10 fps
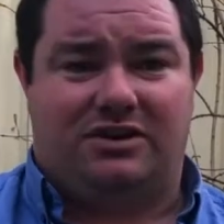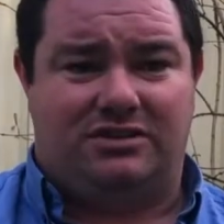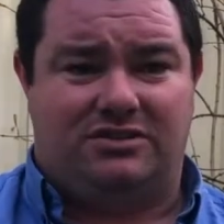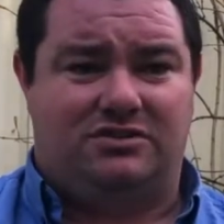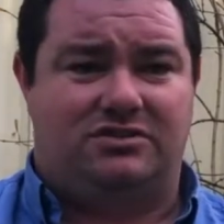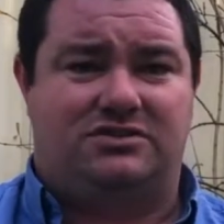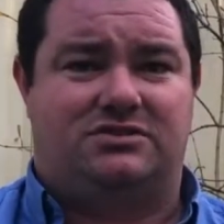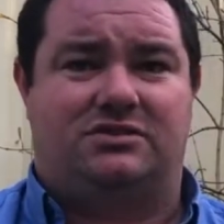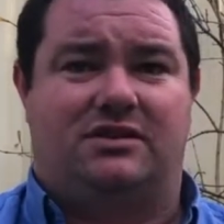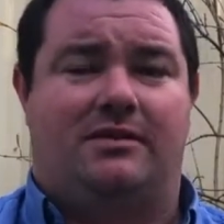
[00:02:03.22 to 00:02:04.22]
I could
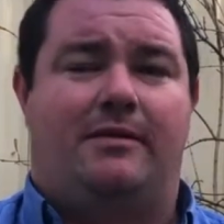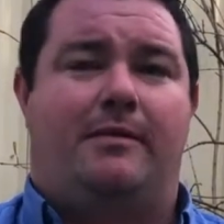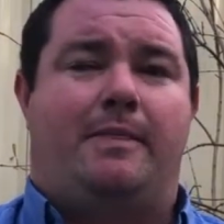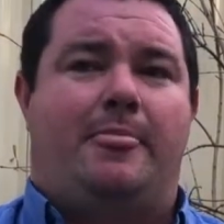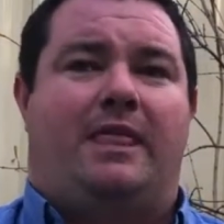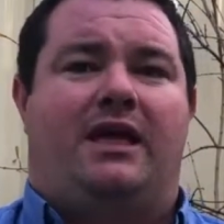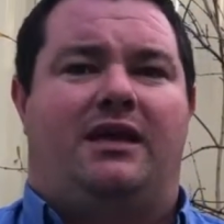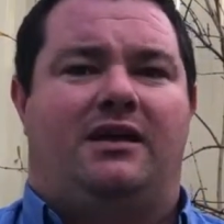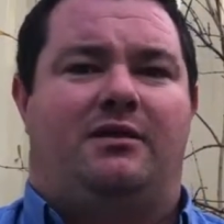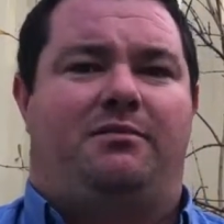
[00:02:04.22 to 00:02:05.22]
use,
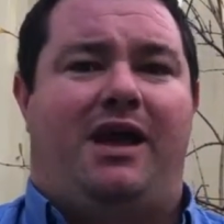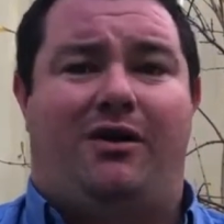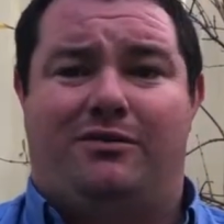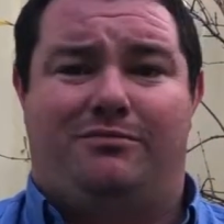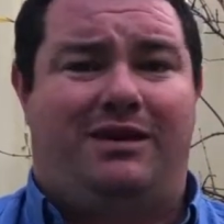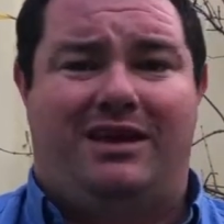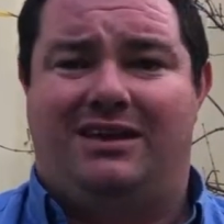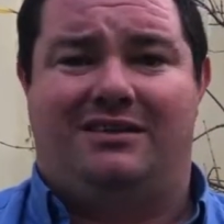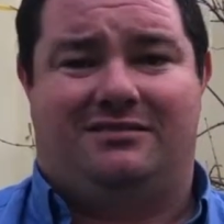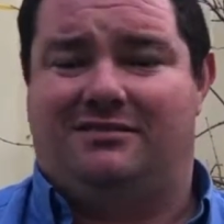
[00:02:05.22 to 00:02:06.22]
it empowered
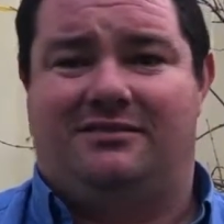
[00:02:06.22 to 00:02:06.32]
me.